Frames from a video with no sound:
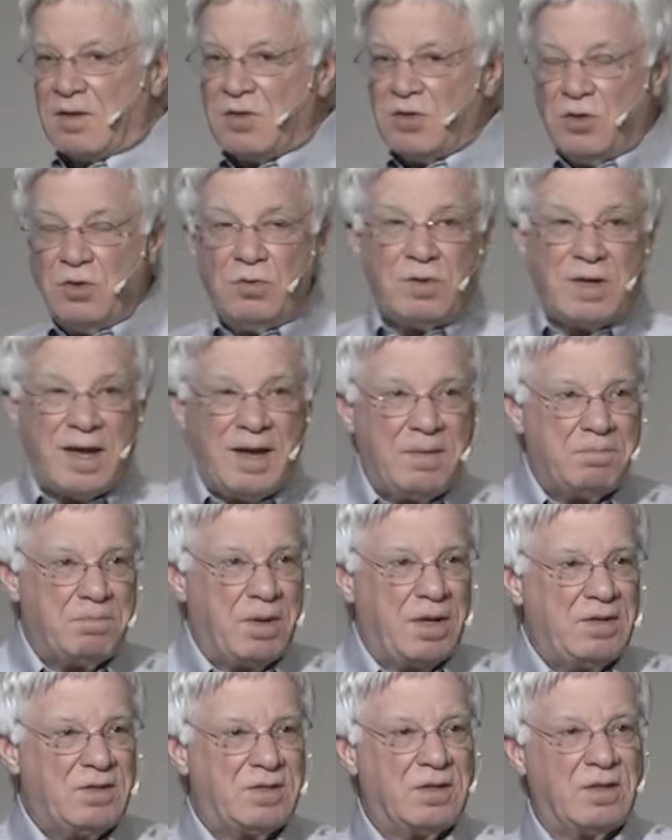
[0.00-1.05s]
you can't
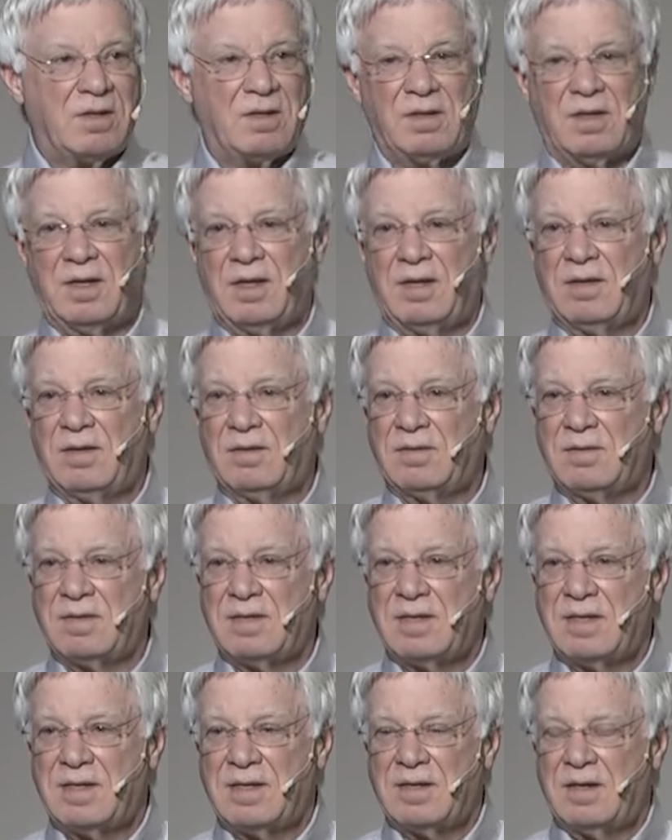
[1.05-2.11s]
basically
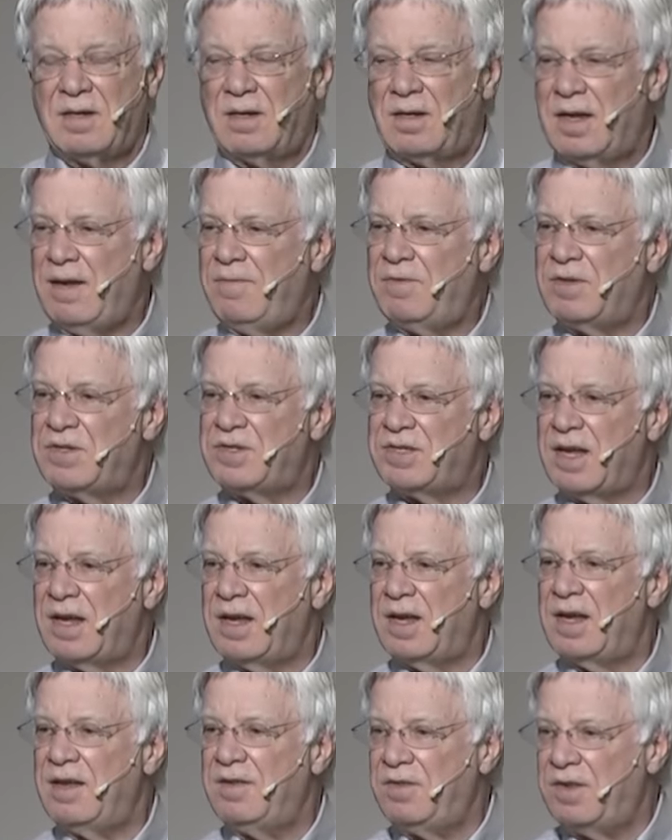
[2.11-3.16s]
even
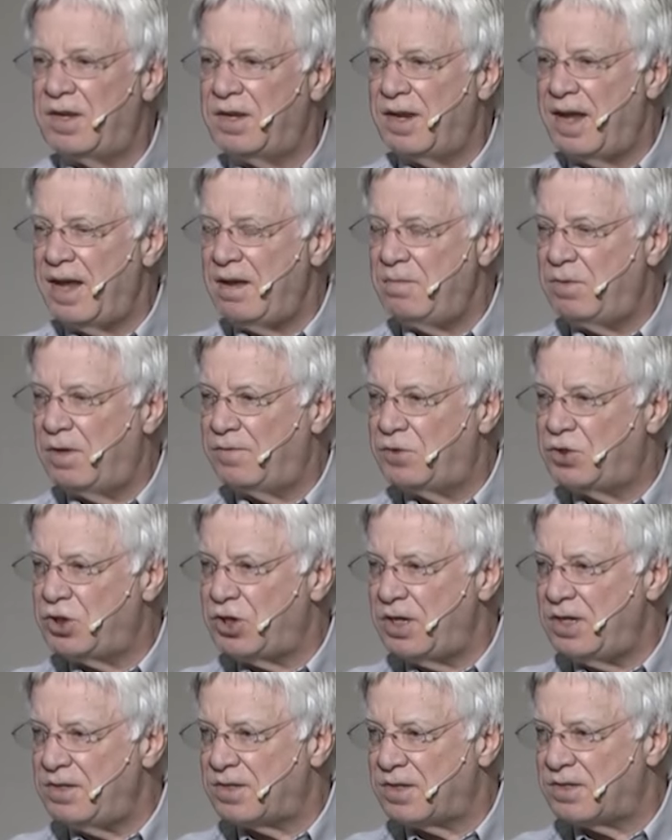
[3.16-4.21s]
say in the name of
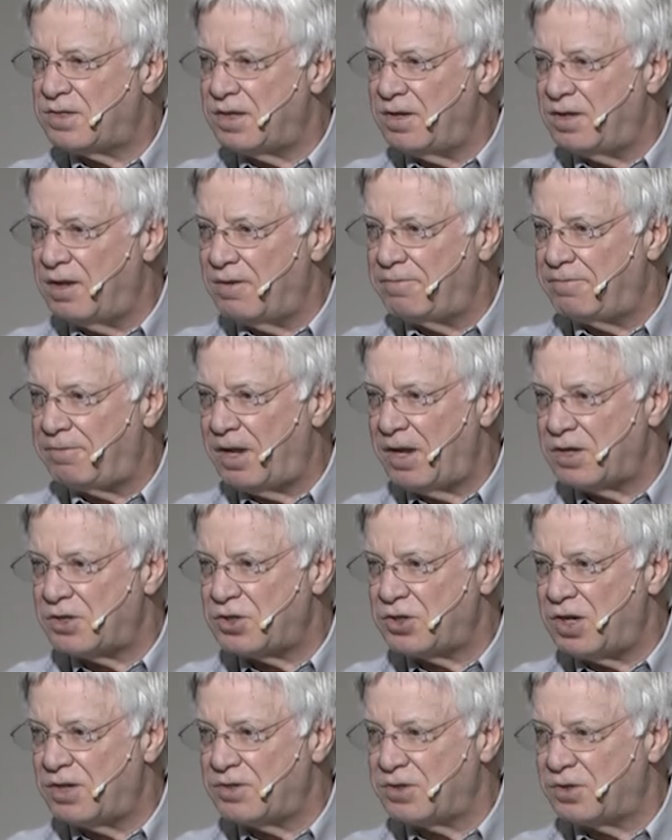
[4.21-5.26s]
Jesus in the
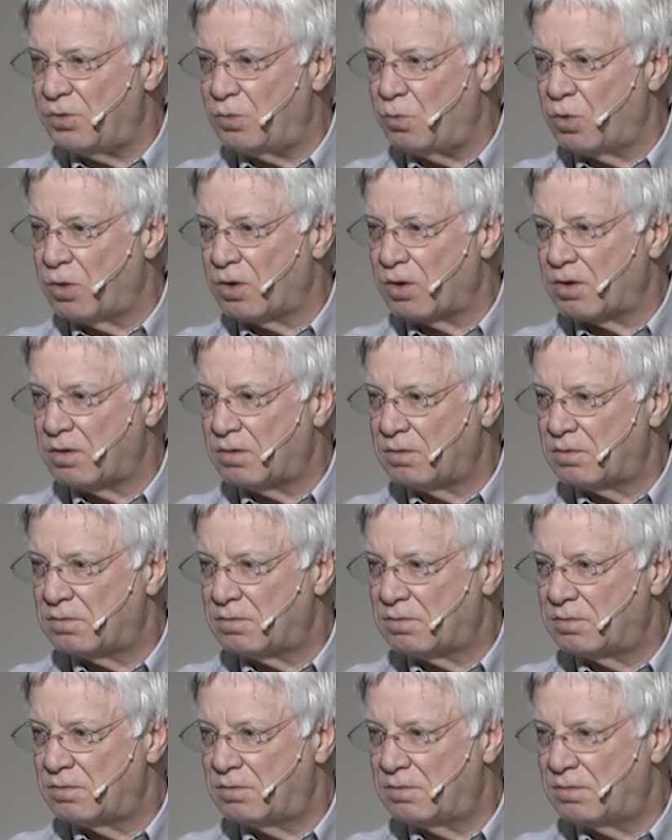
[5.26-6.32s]
flesh doesn't work.
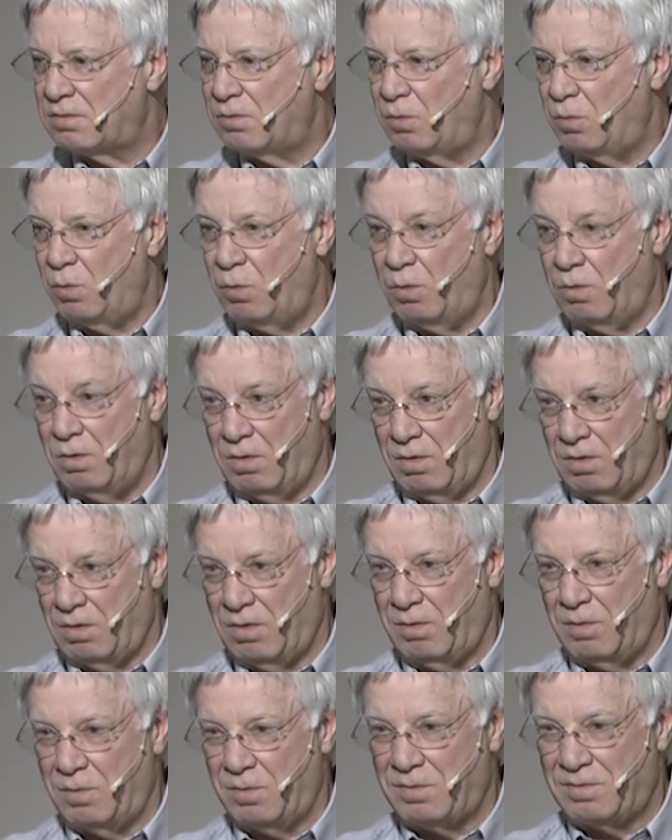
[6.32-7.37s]

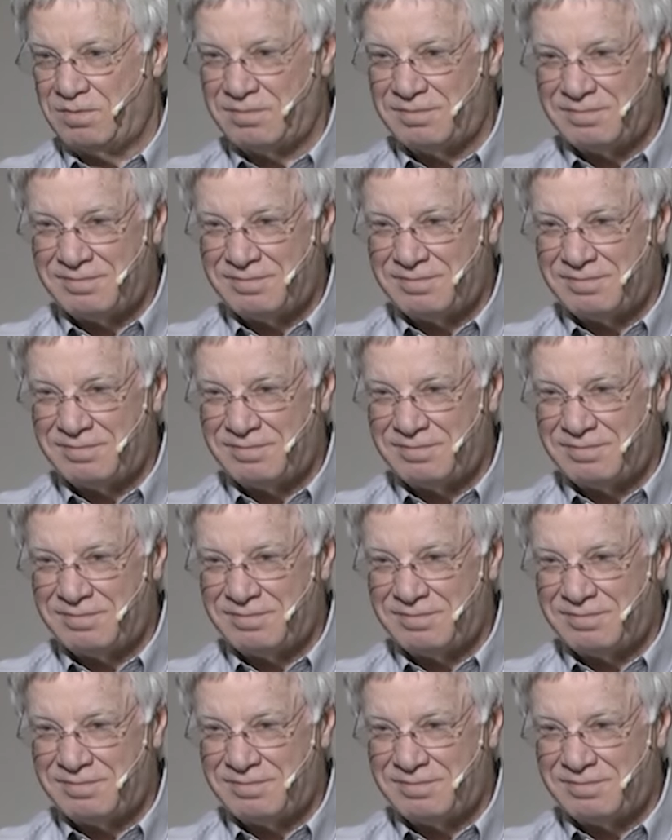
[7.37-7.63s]
Whoa.